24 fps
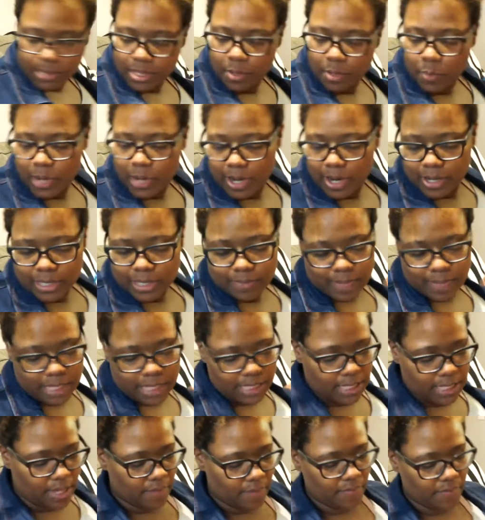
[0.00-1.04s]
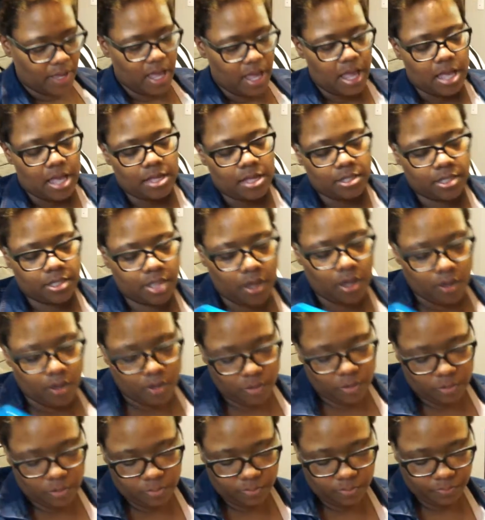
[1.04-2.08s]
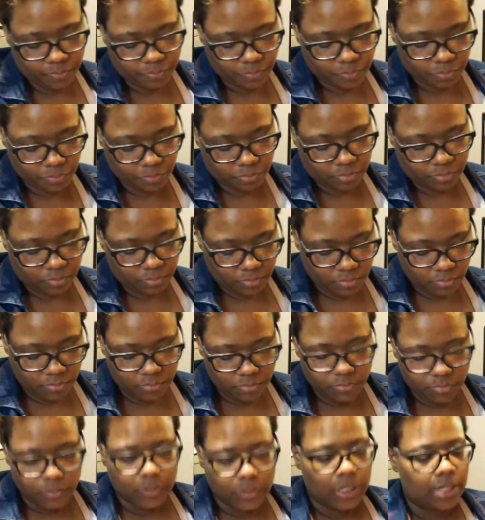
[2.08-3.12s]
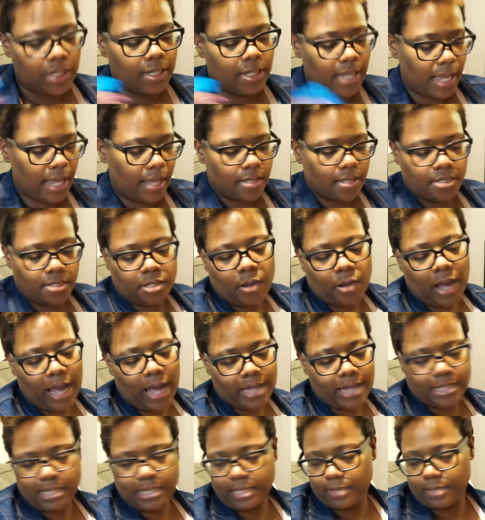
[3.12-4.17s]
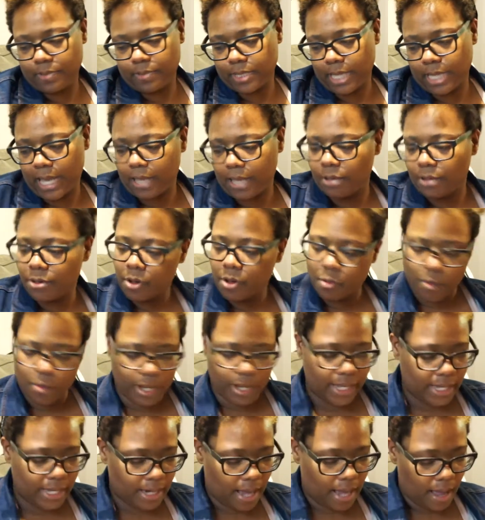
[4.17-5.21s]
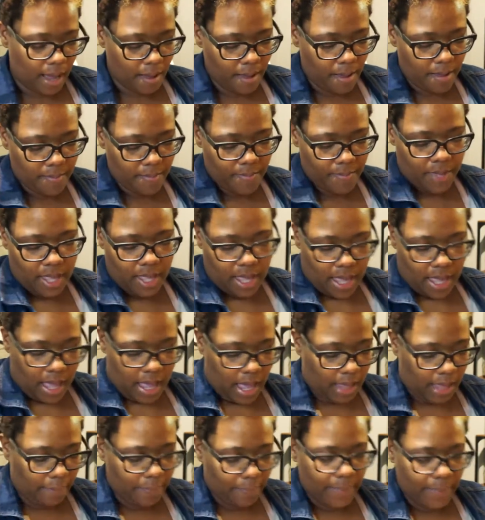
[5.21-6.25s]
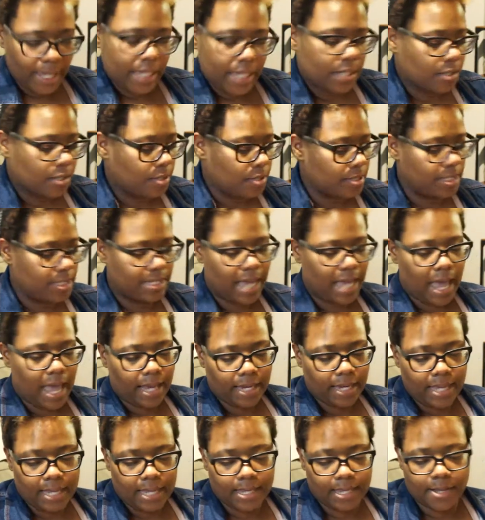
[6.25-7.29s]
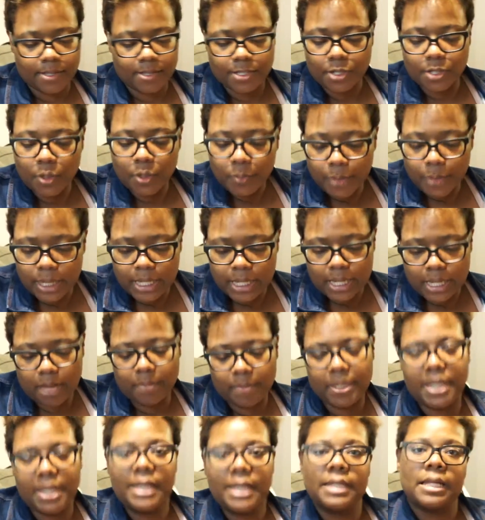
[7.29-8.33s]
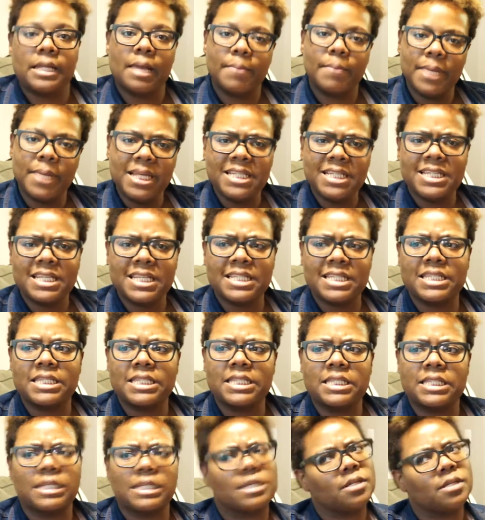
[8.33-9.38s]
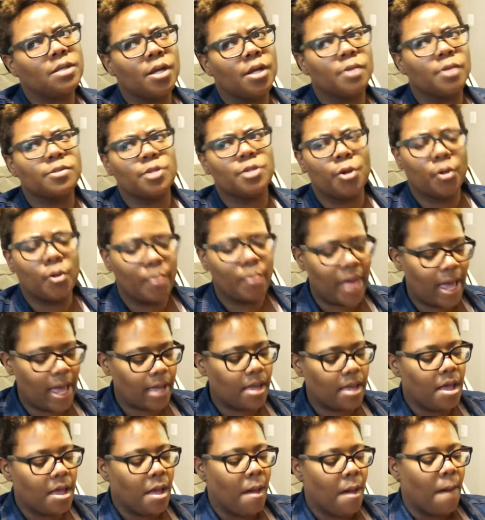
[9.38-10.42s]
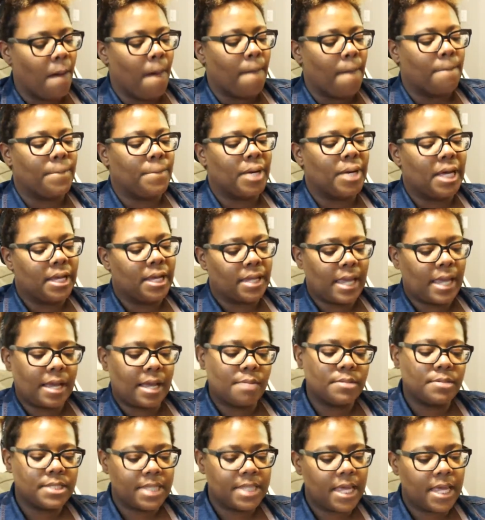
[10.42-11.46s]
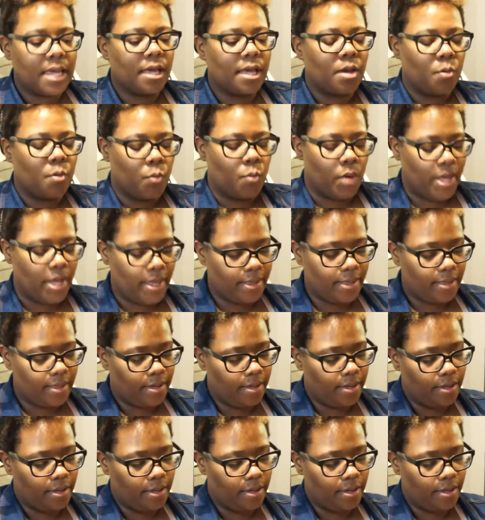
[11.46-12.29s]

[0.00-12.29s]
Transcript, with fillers: where is my stuff? So yeah, so I just was like, you know what? I'm, am being a little stagnant. There's no money coming in. Let me just, you know, circle back. But like I was saying with